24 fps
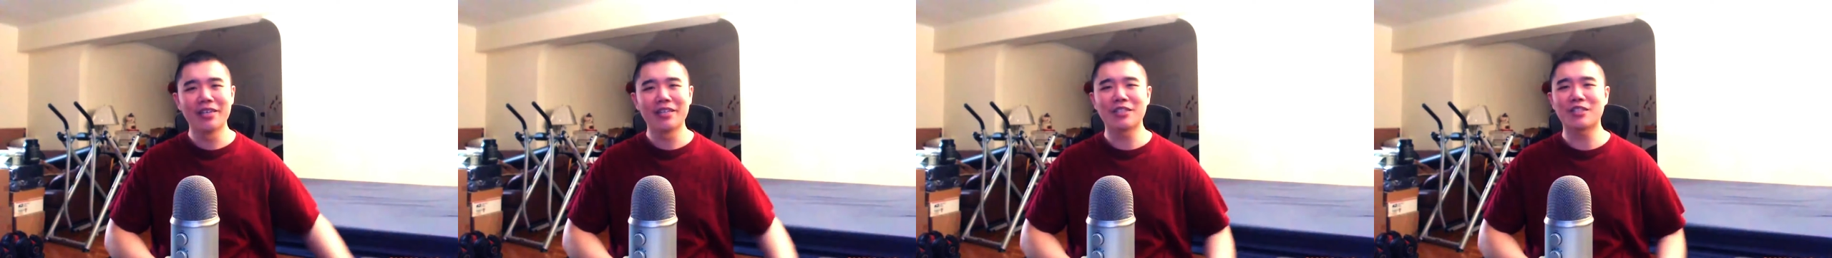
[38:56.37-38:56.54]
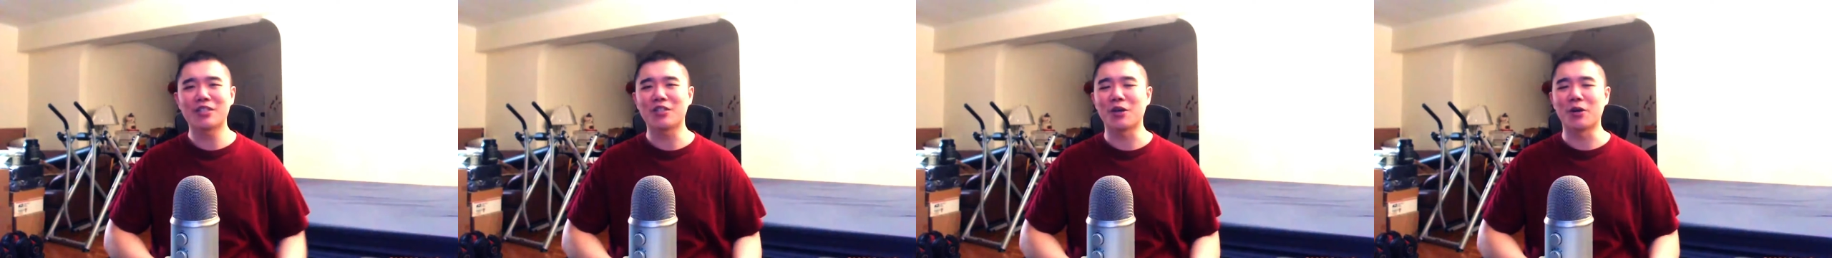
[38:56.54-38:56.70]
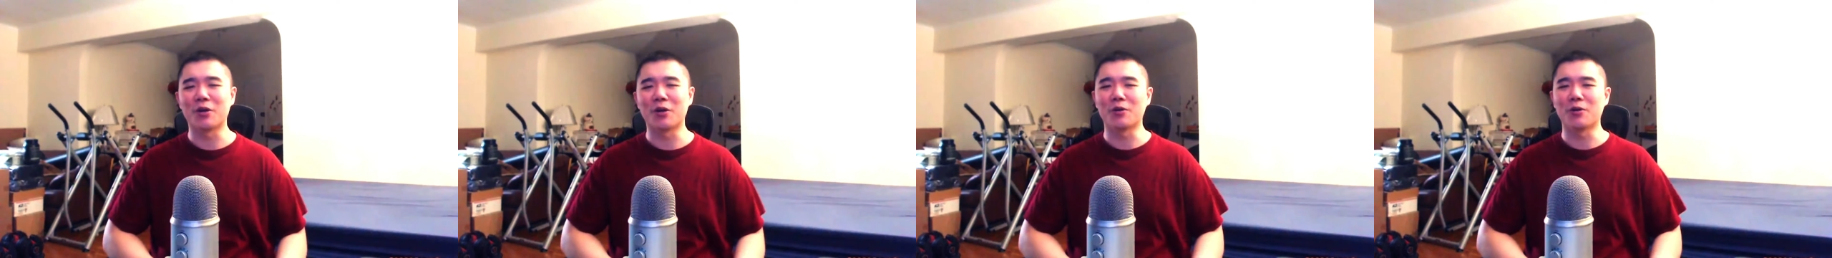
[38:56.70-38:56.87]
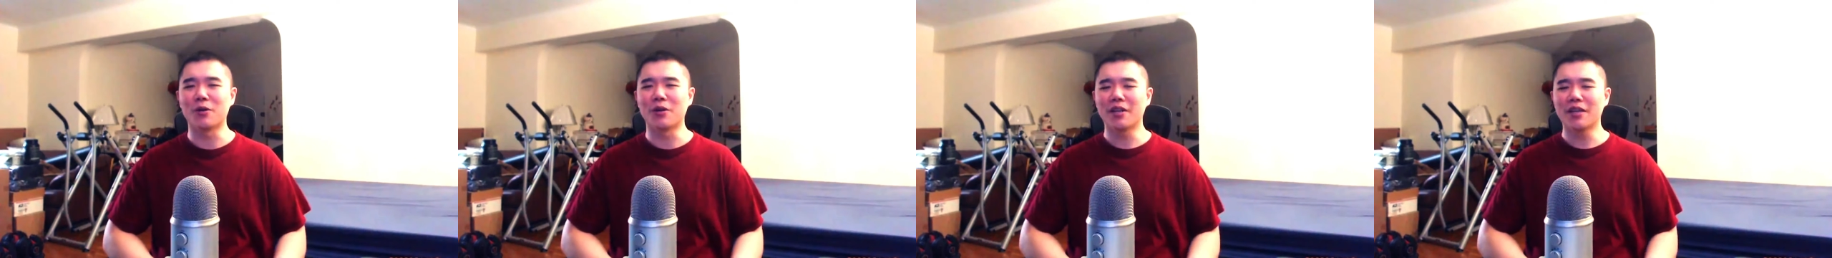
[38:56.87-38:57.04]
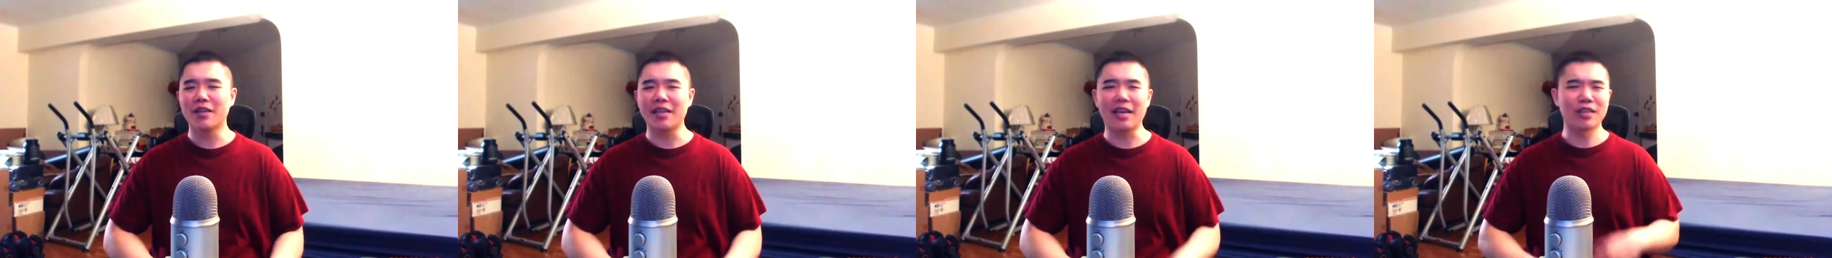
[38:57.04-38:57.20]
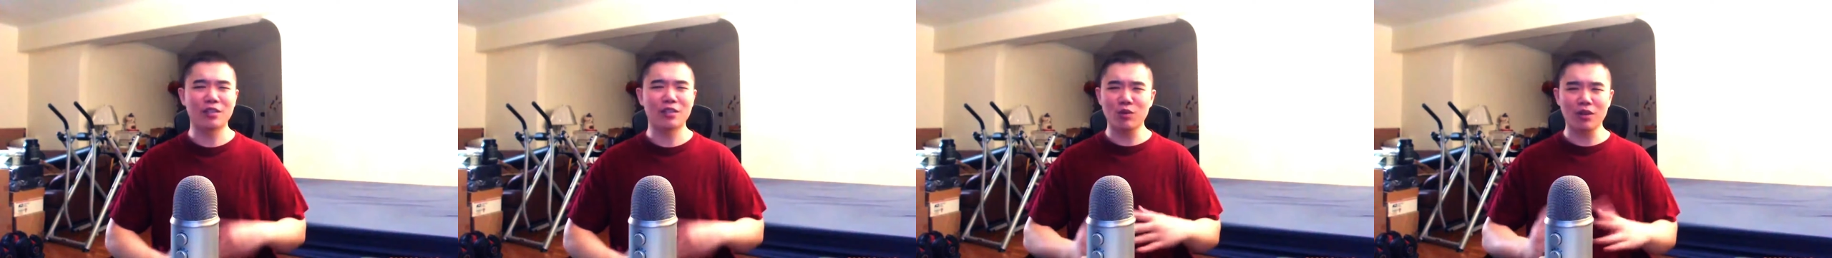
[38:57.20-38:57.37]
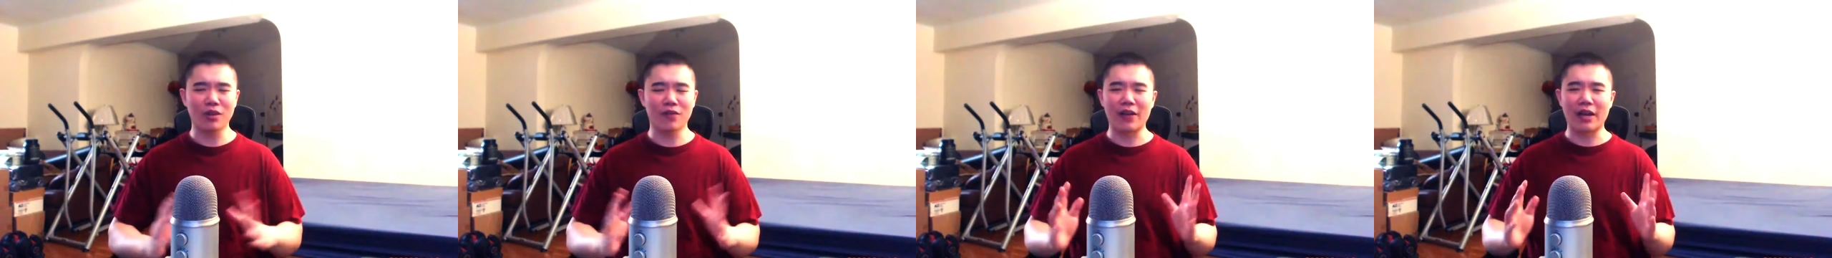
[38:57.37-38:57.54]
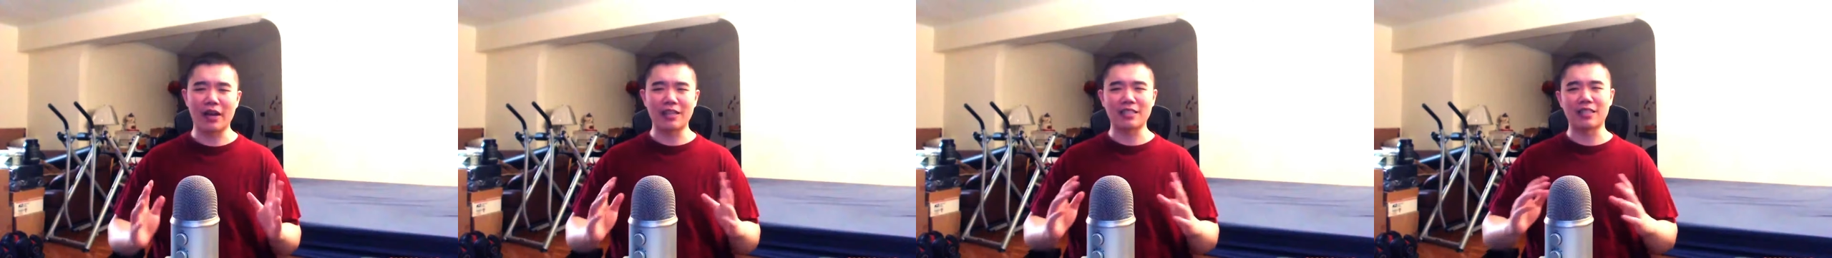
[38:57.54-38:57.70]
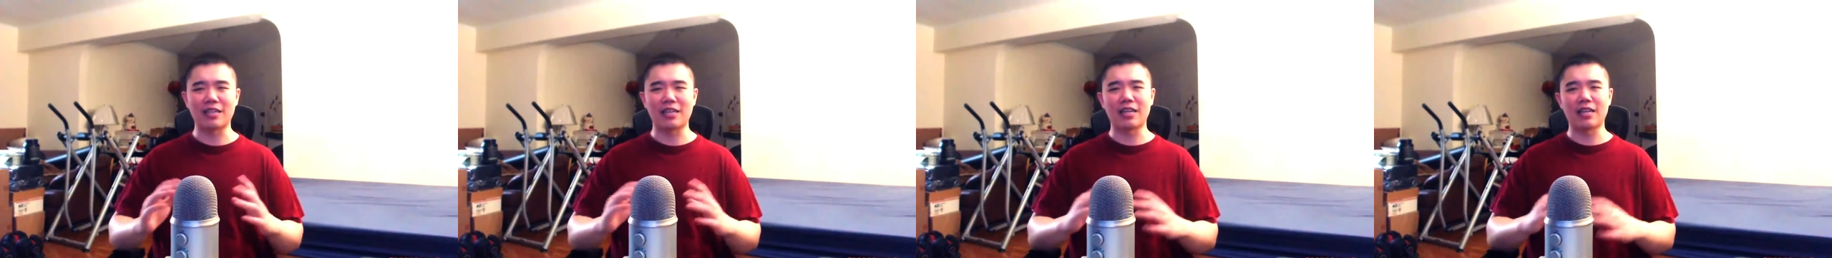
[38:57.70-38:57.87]
So yeah, it's really
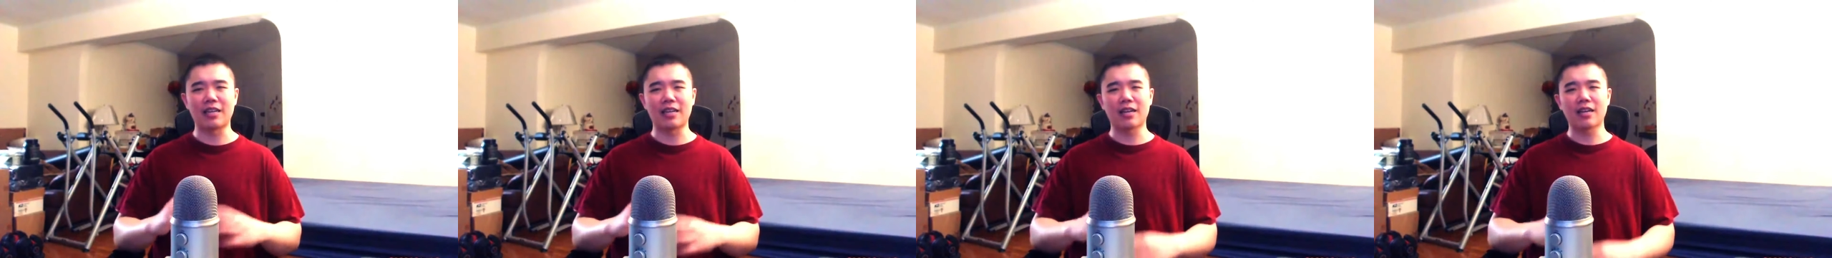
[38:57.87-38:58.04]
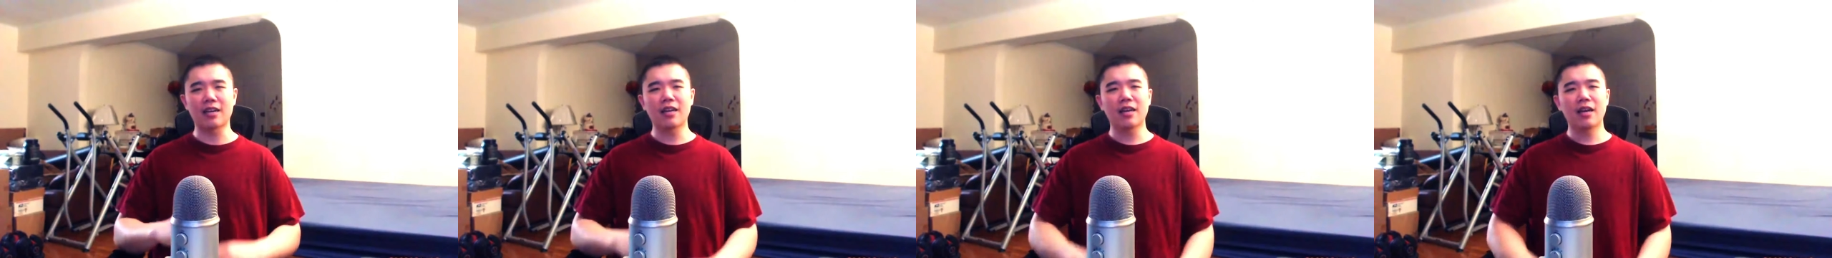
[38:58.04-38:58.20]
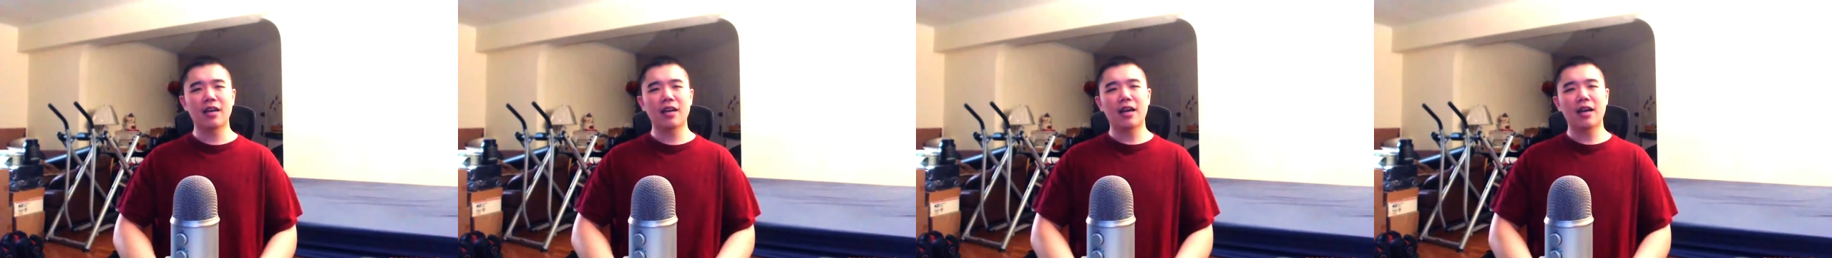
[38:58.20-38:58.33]
fascinating.